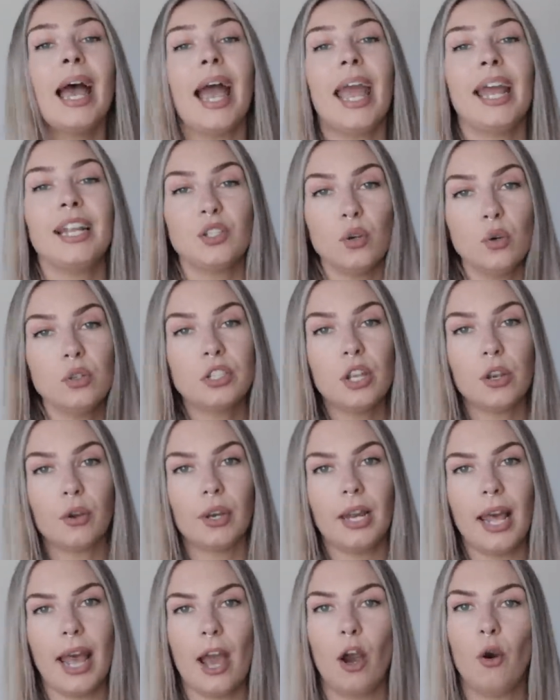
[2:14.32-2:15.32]
It's also
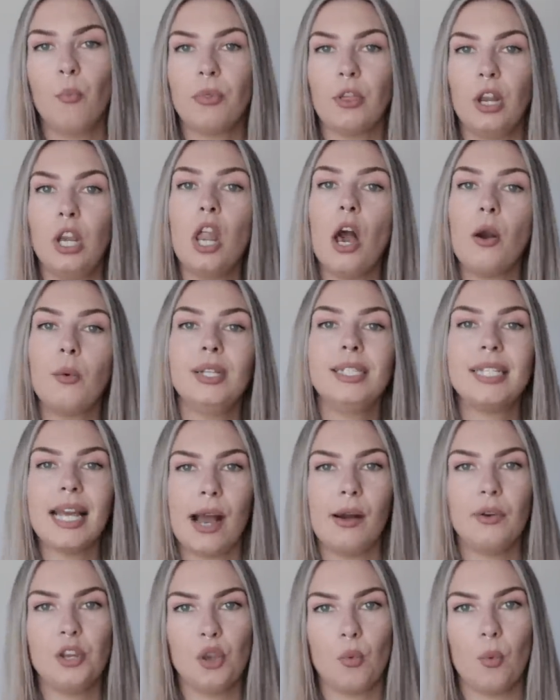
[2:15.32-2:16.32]
going to help the lower
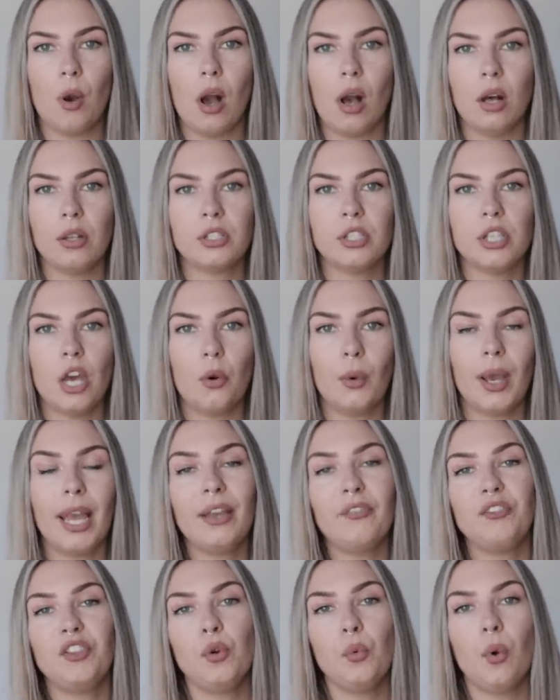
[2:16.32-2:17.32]
down you are. So
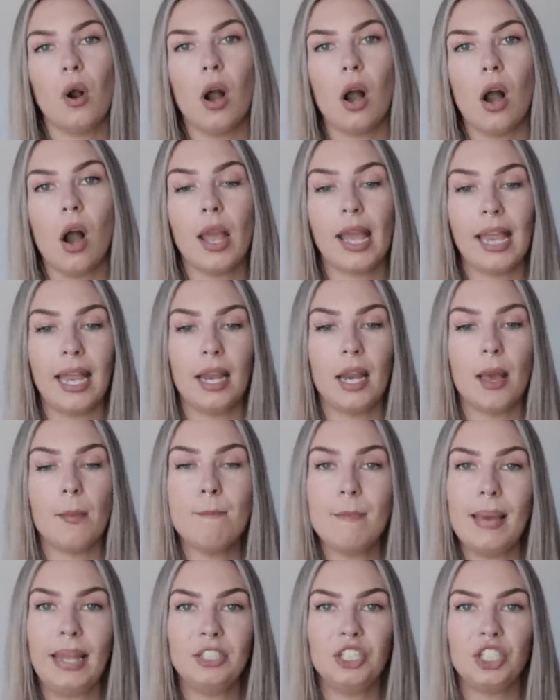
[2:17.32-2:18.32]
if you are in
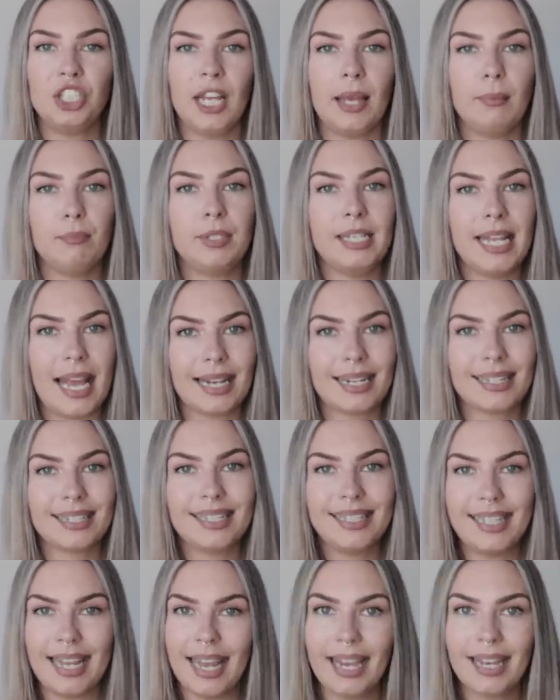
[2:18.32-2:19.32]
midship deck
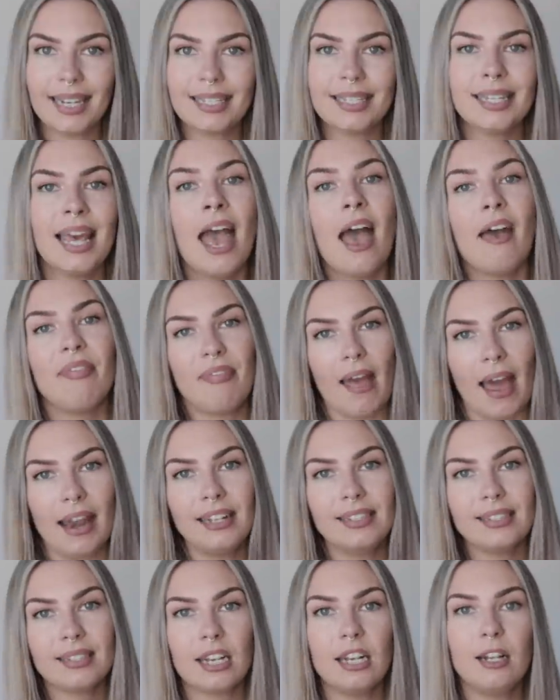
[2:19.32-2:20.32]
6, that
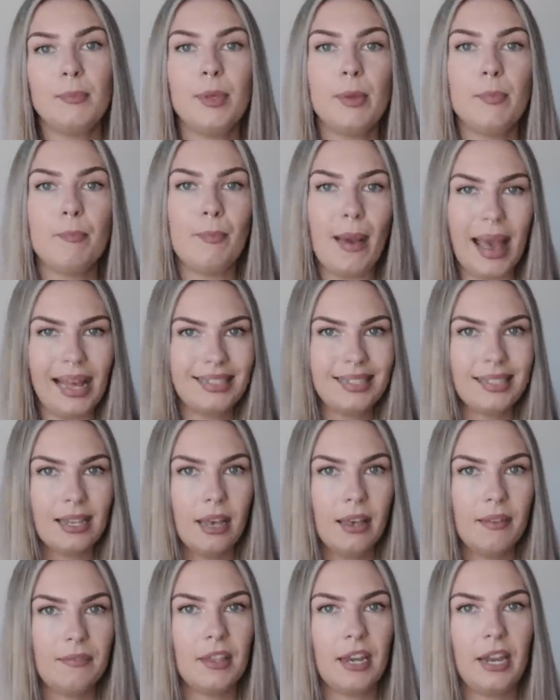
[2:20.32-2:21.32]
is going to be
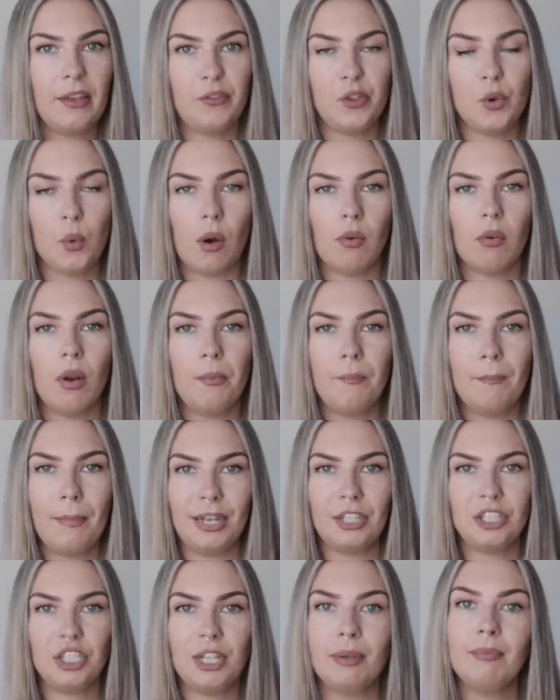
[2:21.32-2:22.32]
better than if you are on
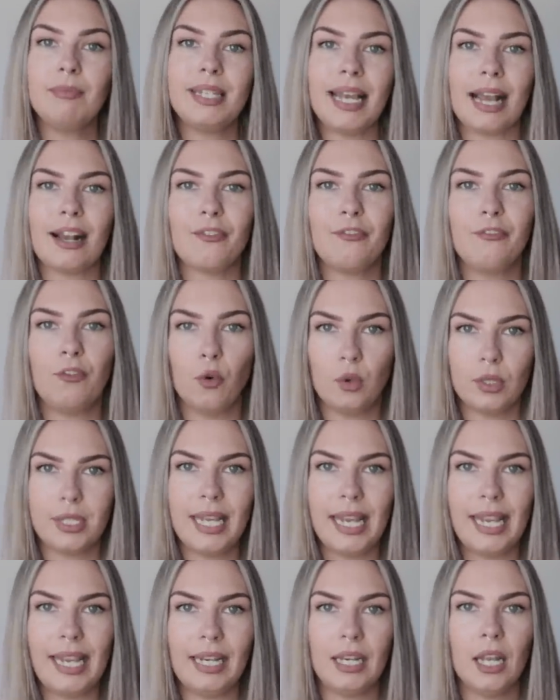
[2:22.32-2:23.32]
midship deck
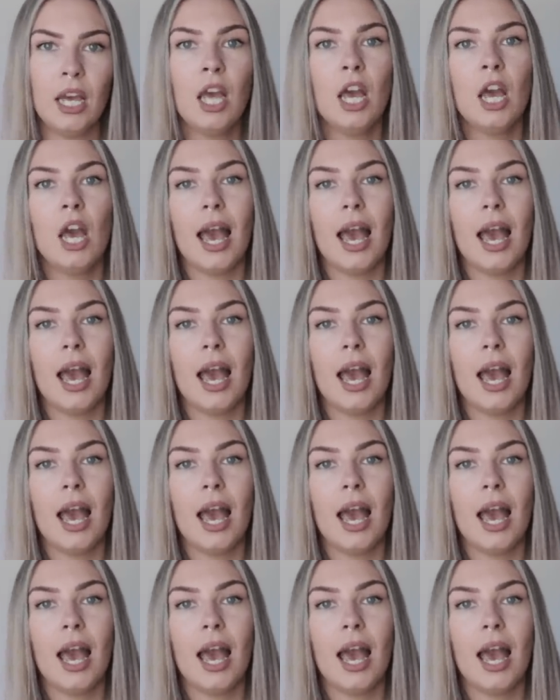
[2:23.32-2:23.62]
14.